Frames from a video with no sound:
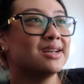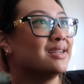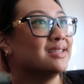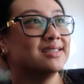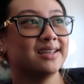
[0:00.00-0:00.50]
been
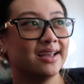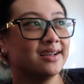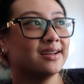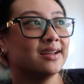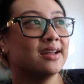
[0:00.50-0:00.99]
getting
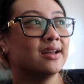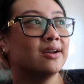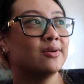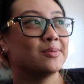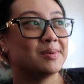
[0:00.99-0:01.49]
sick
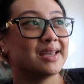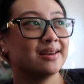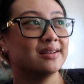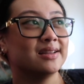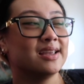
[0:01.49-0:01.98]

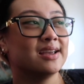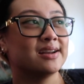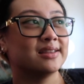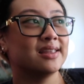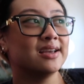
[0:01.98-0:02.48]
repeatedly,
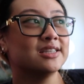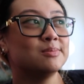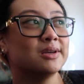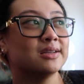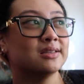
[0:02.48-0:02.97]
and I think it's
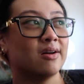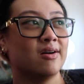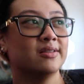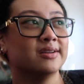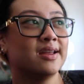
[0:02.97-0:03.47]
because of the
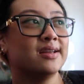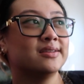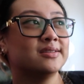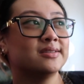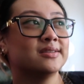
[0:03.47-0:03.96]

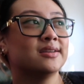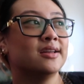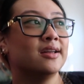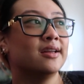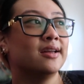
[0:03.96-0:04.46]
holidays.
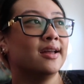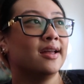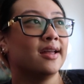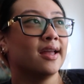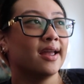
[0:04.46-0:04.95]

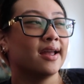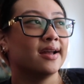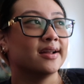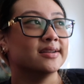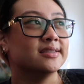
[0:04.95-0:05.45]

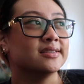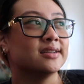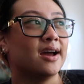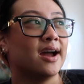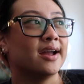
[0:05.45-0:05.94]
And
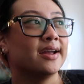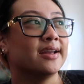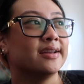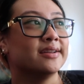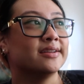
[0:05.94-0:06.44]

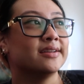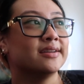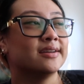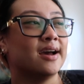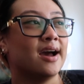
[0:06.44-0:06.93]
I
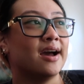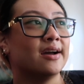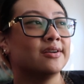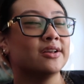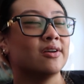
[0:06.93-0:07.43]

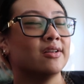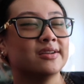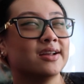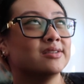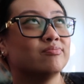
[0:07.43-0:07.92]
think
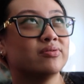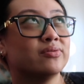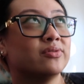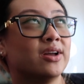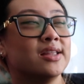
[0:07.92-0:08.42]

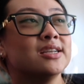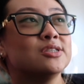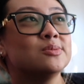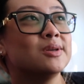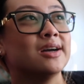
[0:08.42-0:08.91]
it's
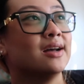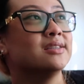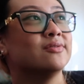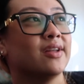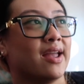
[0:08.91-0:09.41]
just
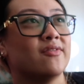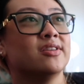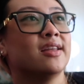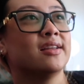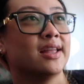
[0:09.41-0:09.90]
because of like
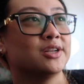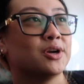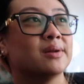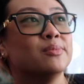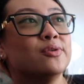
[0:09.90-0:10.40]
everything, like
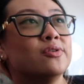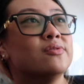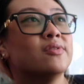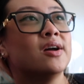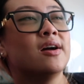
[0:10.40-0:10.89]
trying to
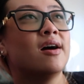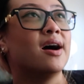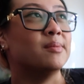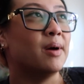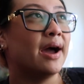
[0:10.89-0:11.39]
move,
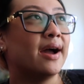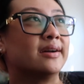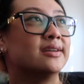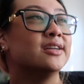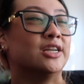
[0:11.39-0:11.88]

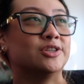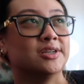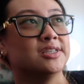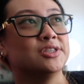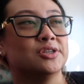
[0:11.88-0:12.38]
unpack,
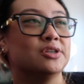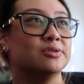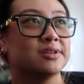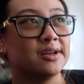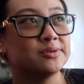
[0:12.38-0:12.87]
transition to a
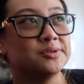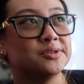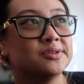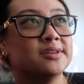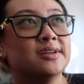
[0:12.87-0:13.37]
new
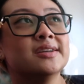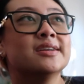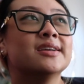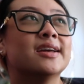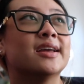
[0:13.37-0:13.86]
schedule.
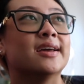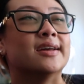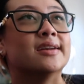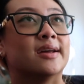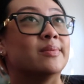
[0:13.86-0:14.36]

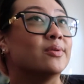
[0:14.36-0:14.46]
And